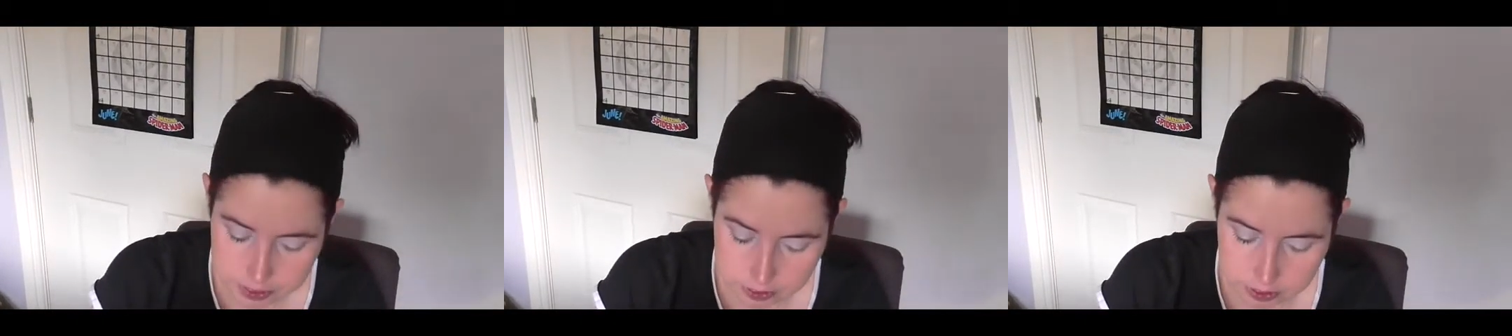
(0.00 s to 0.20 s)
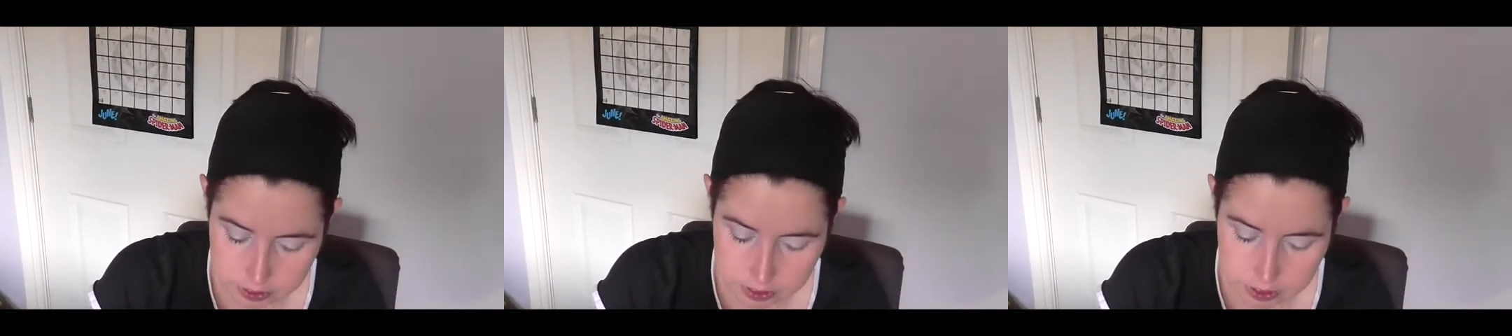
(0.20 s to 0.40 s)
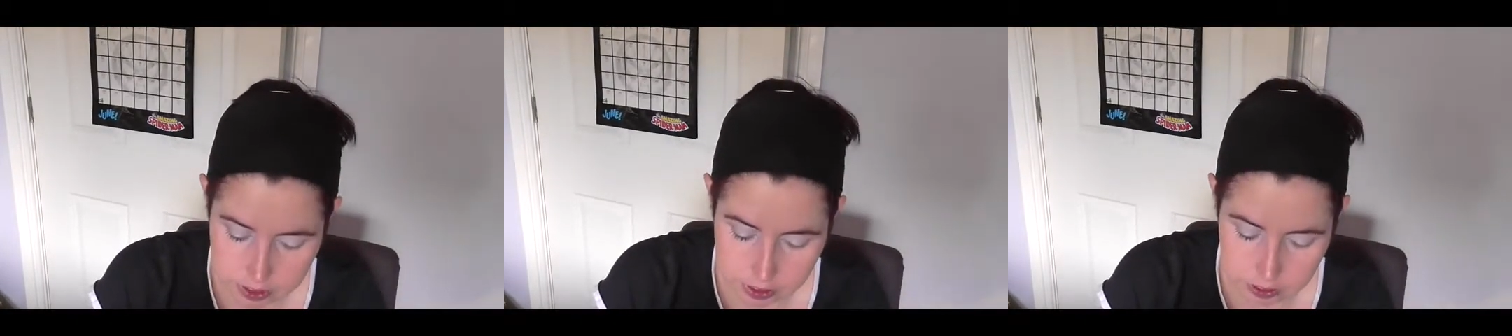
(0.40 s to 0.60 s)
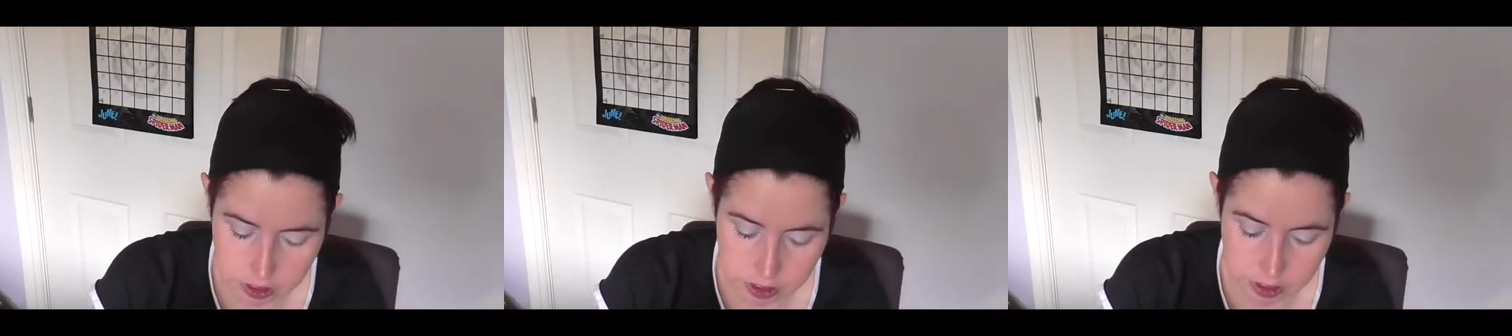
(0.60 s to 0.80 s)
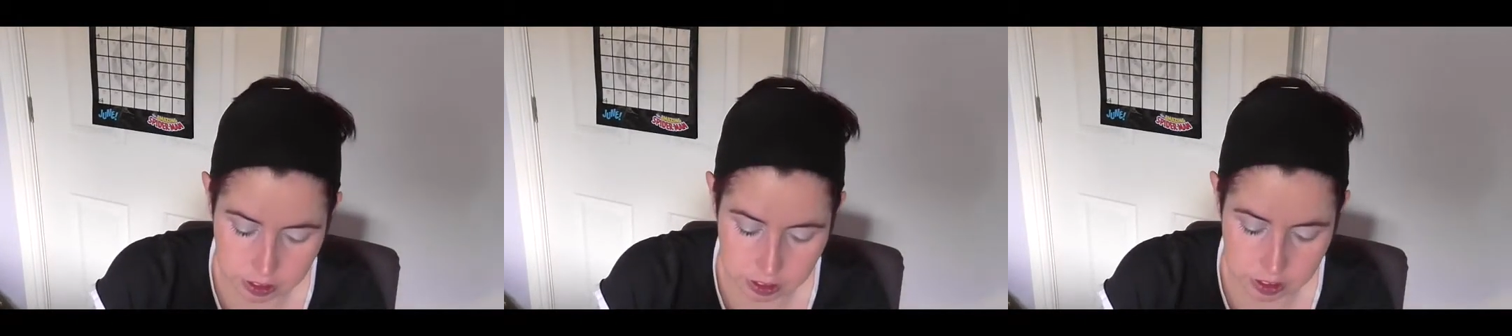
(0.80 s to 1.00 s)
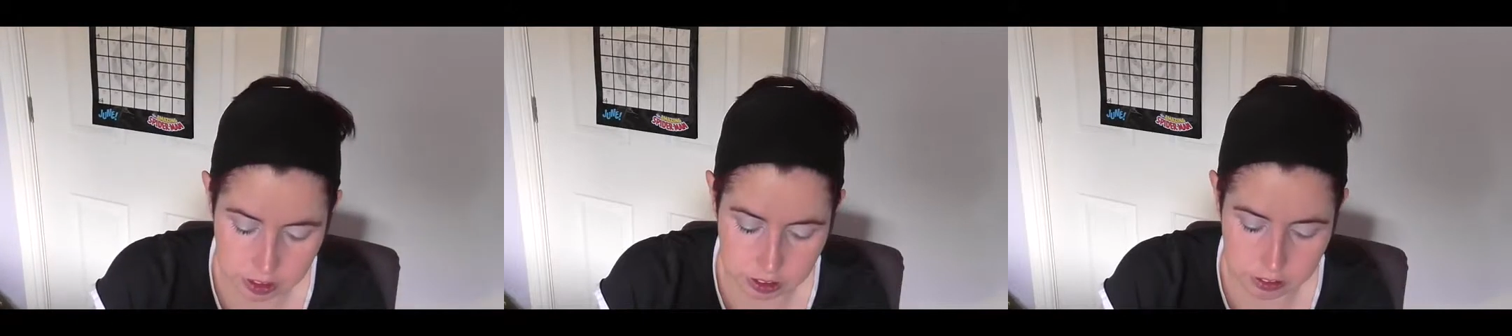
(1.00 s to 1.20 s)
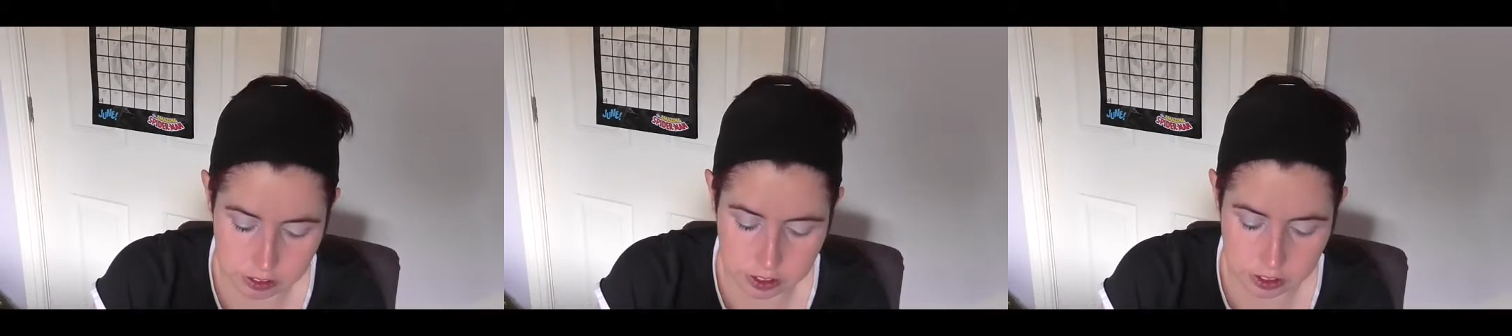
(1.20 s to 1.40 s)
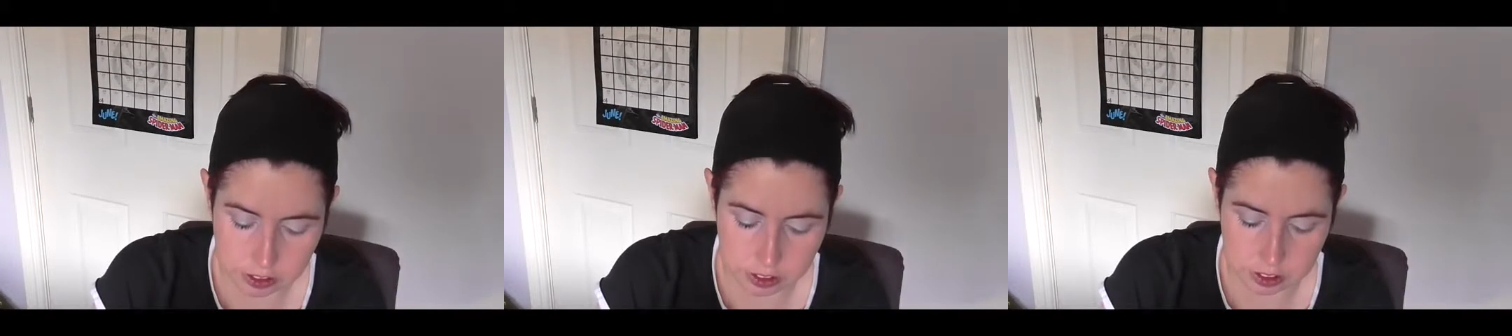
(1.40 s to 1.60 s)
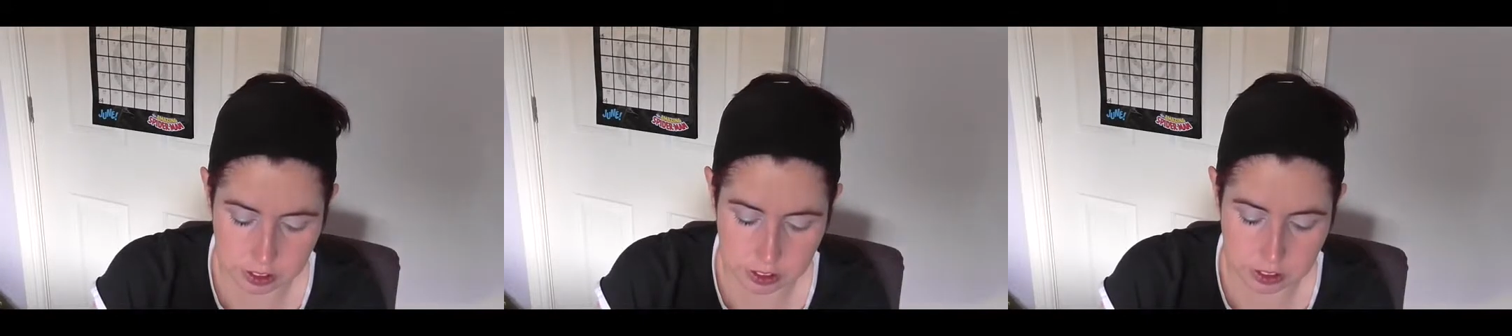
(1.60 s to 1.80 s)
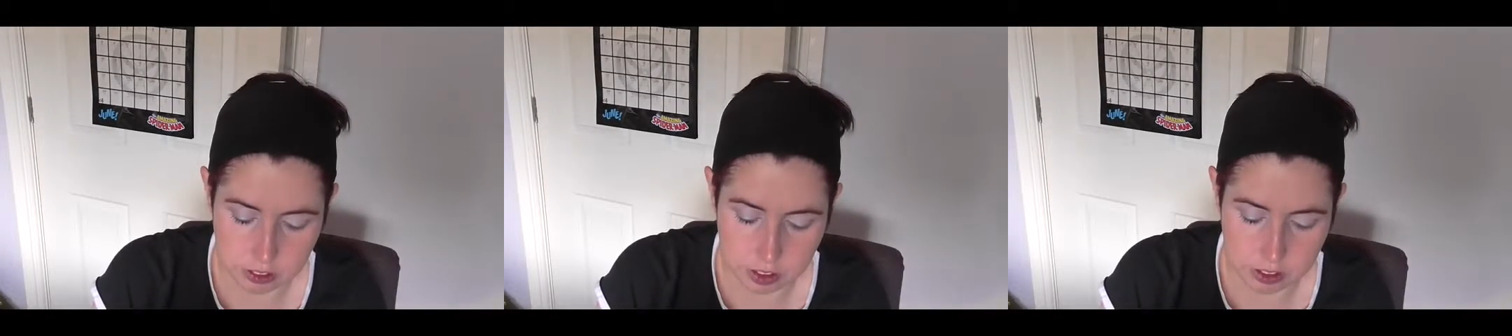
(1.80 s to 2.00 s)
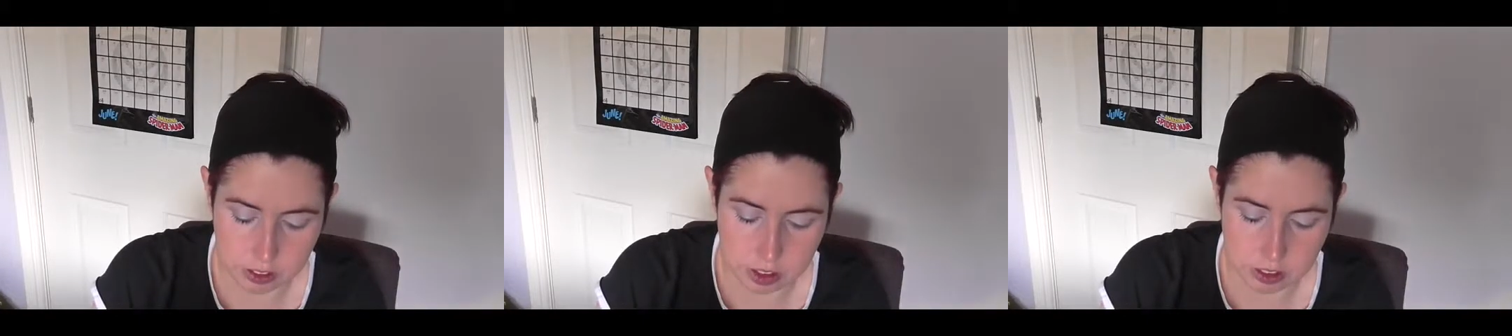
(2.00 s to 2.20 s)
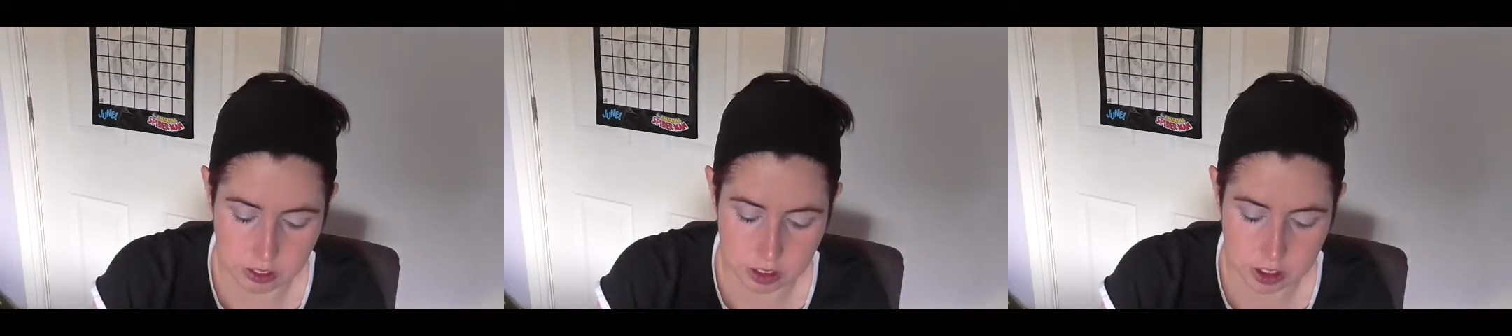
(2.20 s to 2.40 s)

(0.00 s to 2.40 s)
I say it's why I always do everything the other way around.